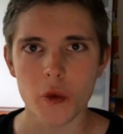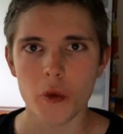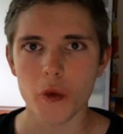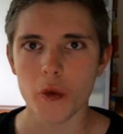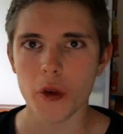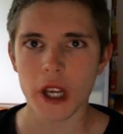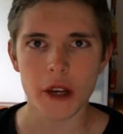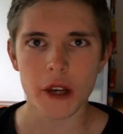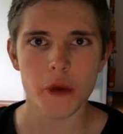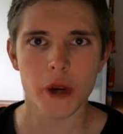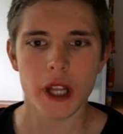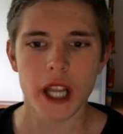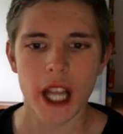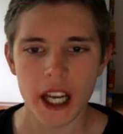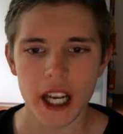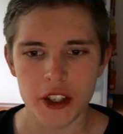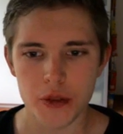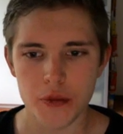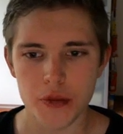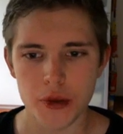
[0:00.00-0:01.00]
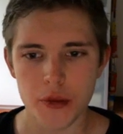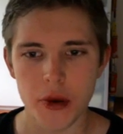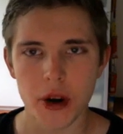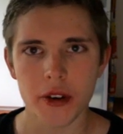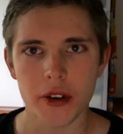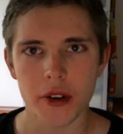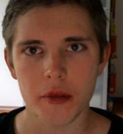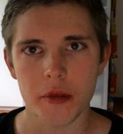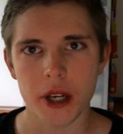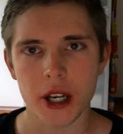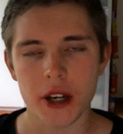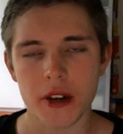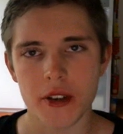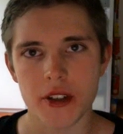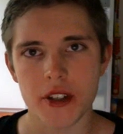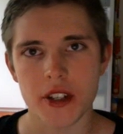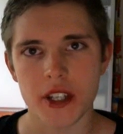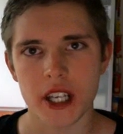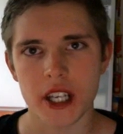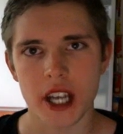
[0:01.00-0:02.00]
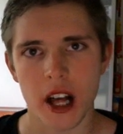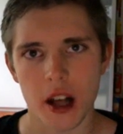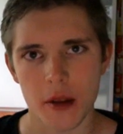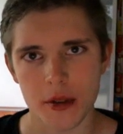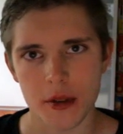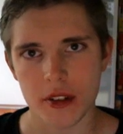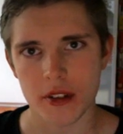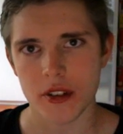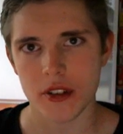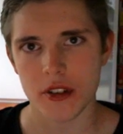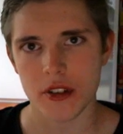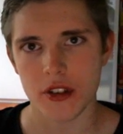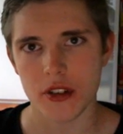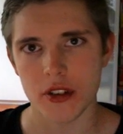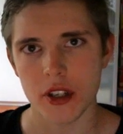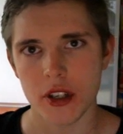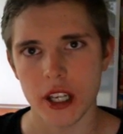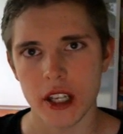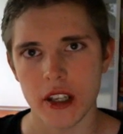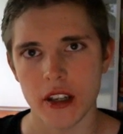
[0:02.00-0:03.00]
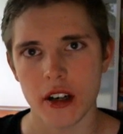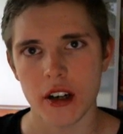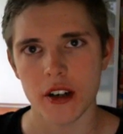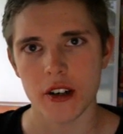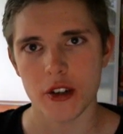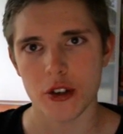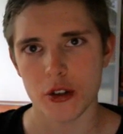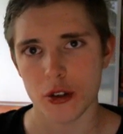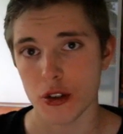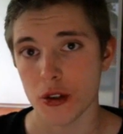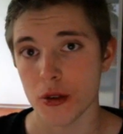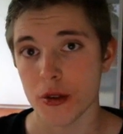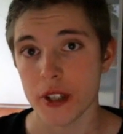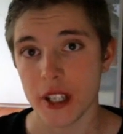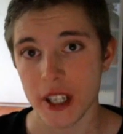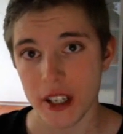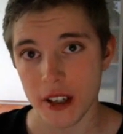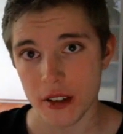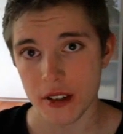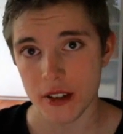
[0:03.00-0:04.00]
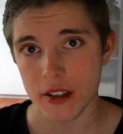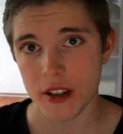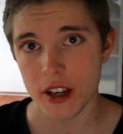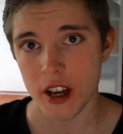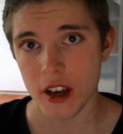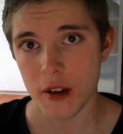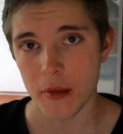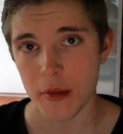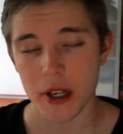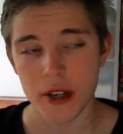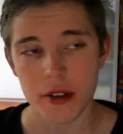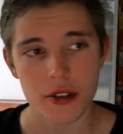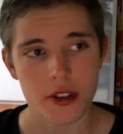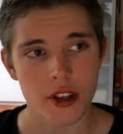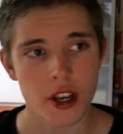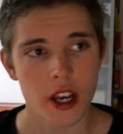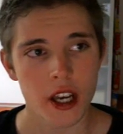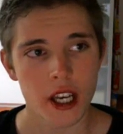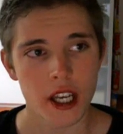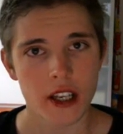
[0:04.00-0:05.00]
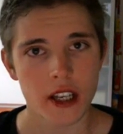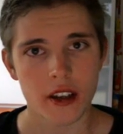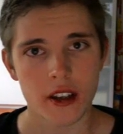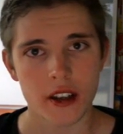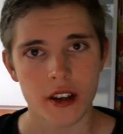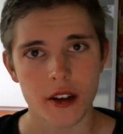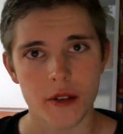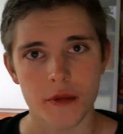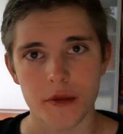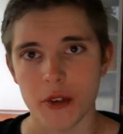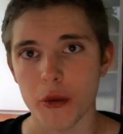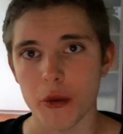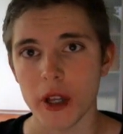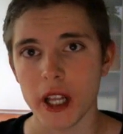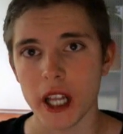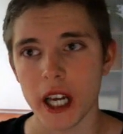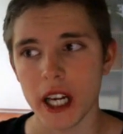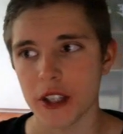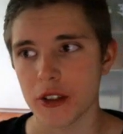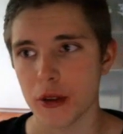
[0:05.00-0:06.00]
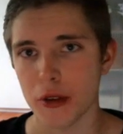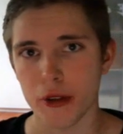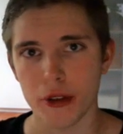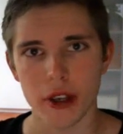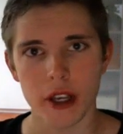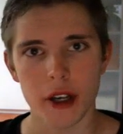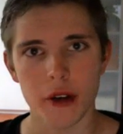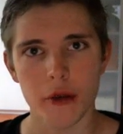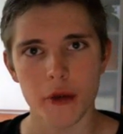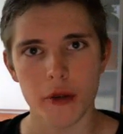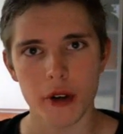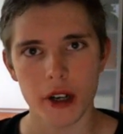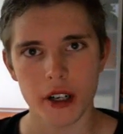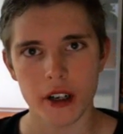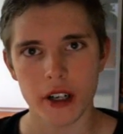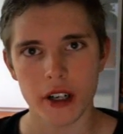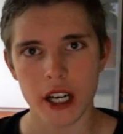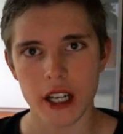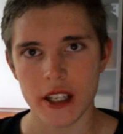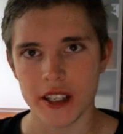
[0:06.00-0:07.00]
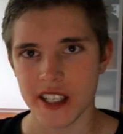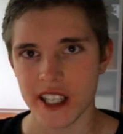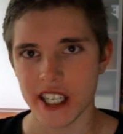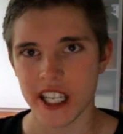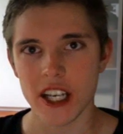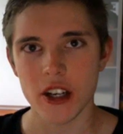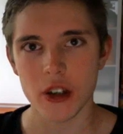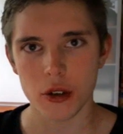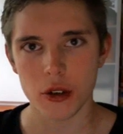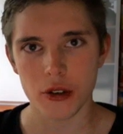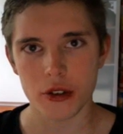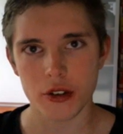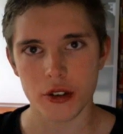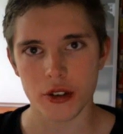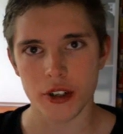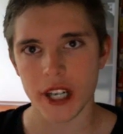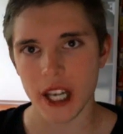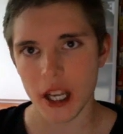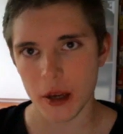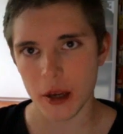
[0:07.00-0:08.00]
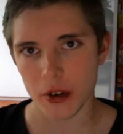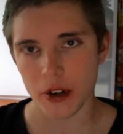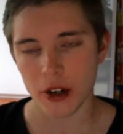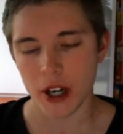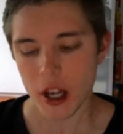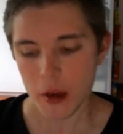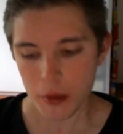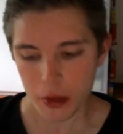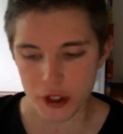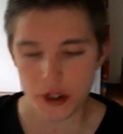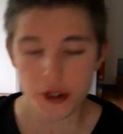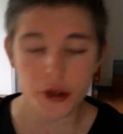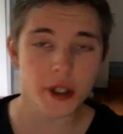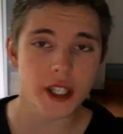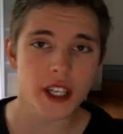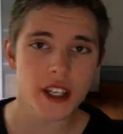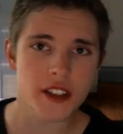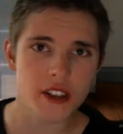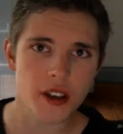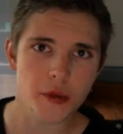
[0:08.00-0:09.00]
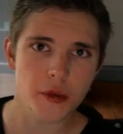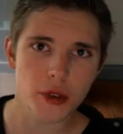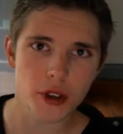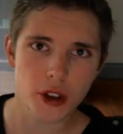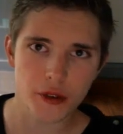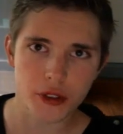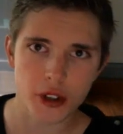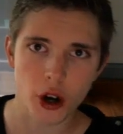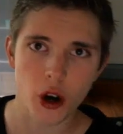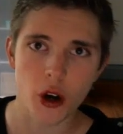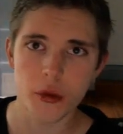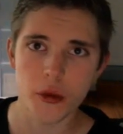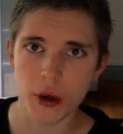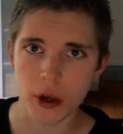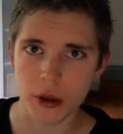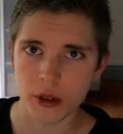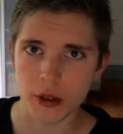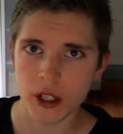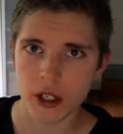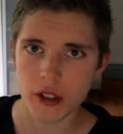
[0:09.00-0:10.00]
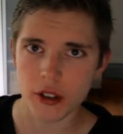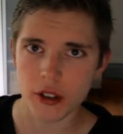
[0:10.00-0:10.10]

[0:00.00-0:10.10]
we like to promote it because it helps us in our social skills, because we like to think we're as equal to our neighbor. But you took the example of the hobo